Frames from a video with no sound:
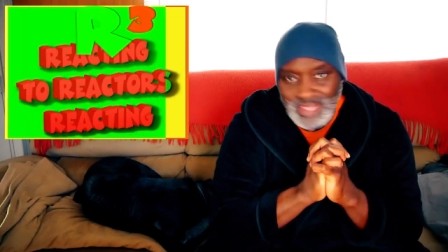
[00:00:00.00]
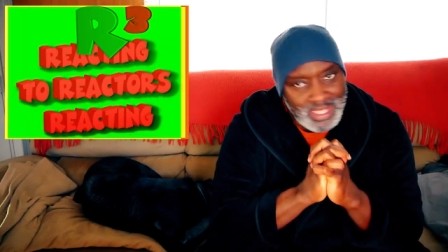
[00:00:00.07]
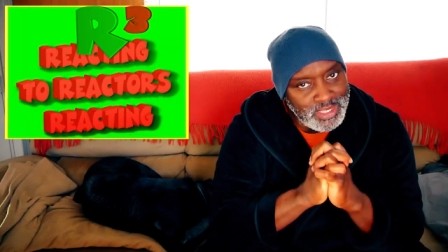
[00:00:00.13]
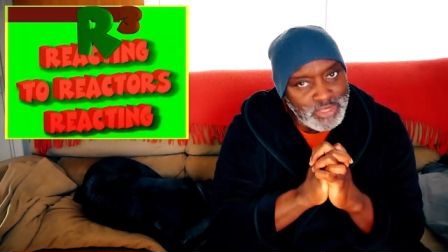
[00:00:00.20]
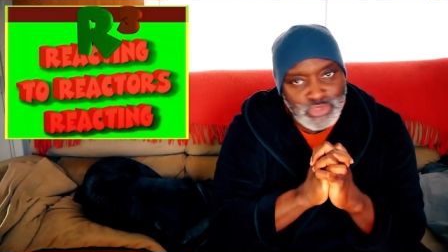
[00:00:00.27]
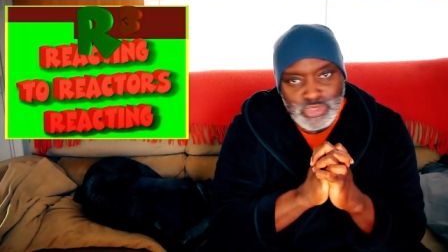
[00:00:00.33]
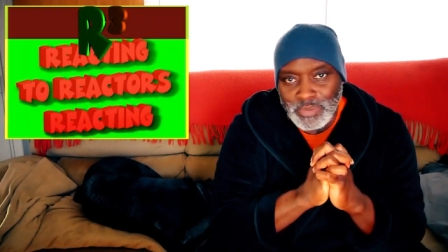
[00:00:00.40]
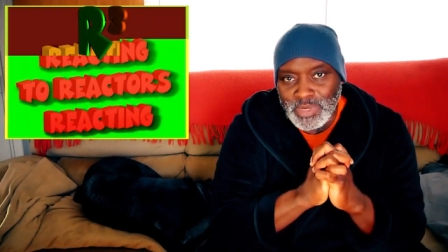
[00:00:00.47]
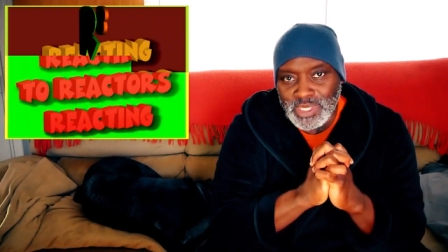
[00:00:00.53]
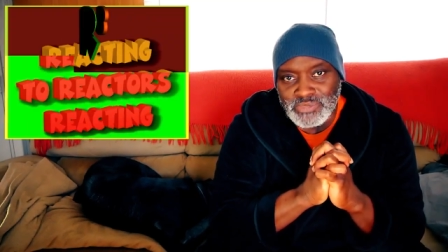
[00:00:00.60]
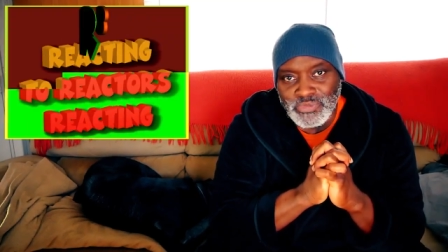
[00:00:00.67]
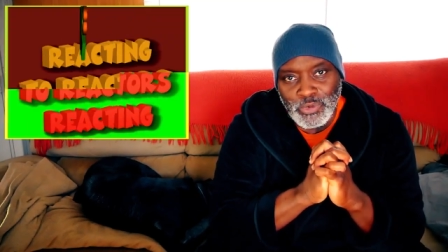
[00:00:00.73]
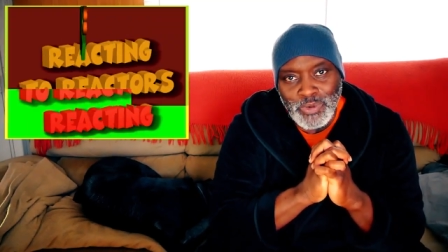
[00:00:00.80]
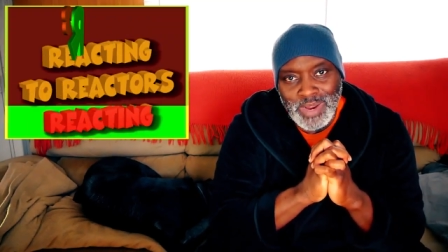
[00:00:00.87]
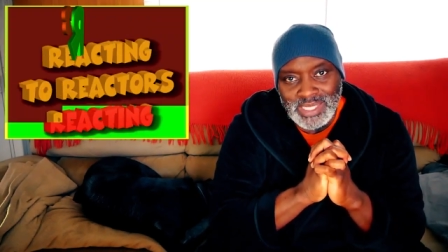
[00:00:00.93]
Thank you so much
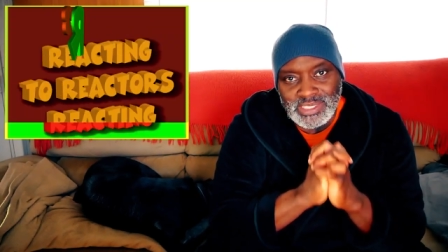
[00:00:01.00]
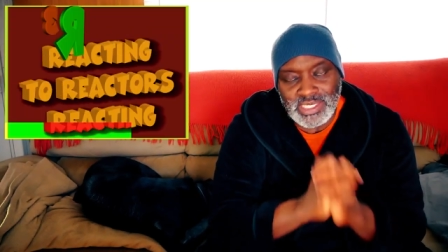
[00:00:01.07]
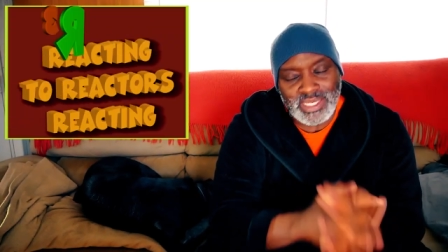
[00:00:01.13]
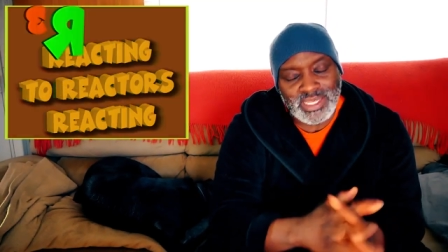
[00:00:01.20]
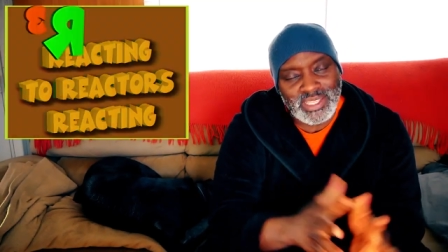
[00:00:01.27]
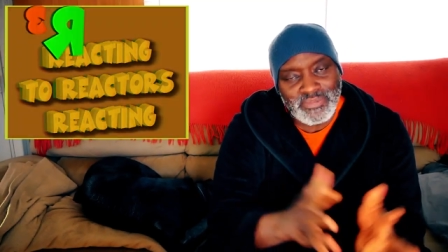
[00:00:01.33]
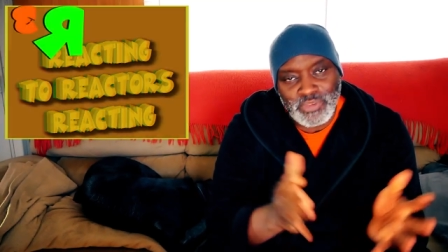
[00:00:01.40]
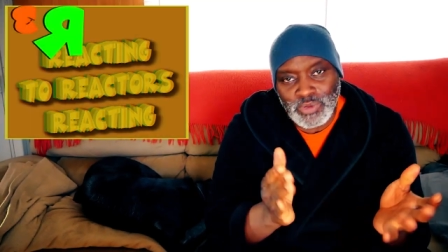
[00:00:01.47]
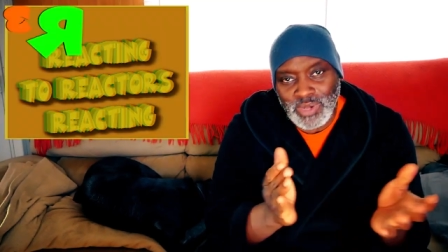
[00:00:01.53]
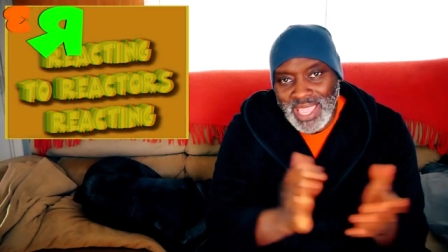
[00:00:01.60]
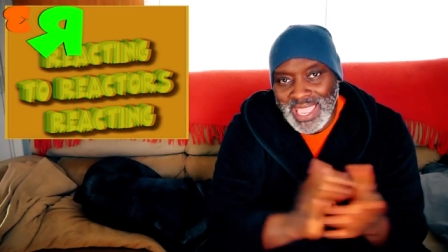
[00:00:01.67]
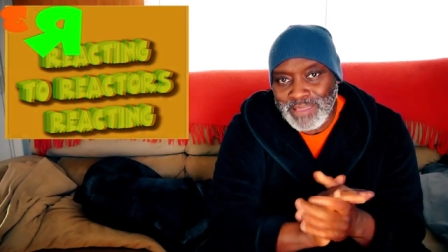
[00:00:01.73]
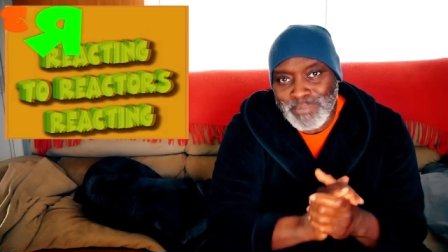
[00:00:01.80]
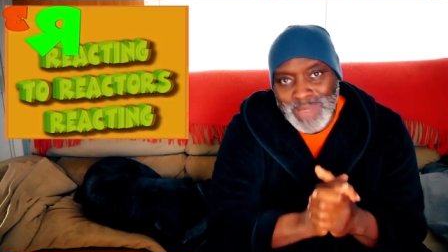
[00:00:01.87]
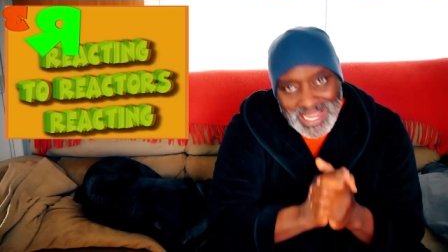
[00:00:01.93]
for watching. If you
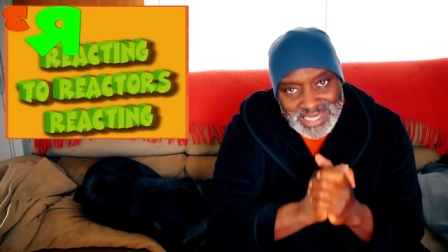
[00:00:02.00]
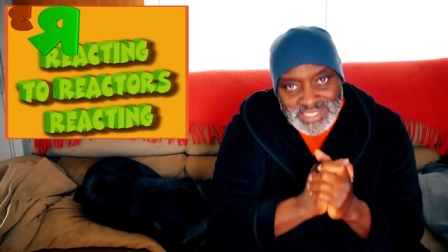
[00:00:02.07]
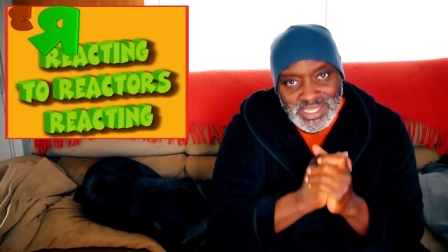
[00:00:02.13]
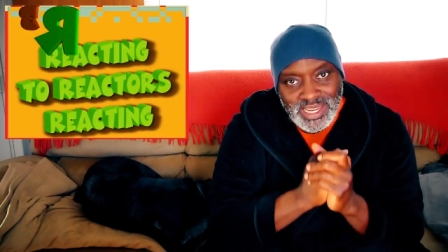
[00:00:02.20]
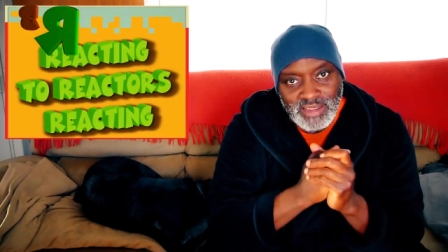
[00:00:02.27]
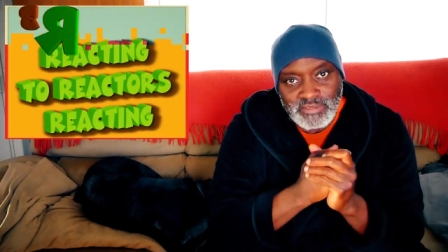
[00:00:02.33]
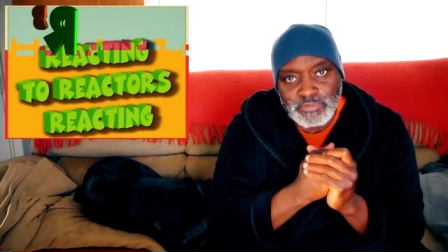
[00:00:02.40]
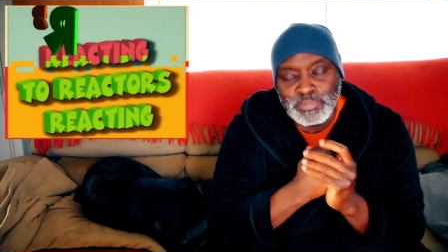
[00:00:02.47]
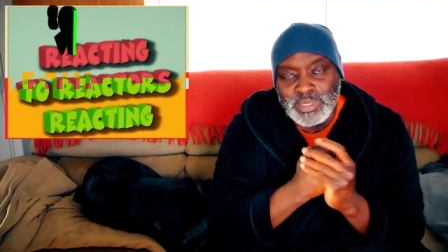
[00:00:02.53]
like my stuff,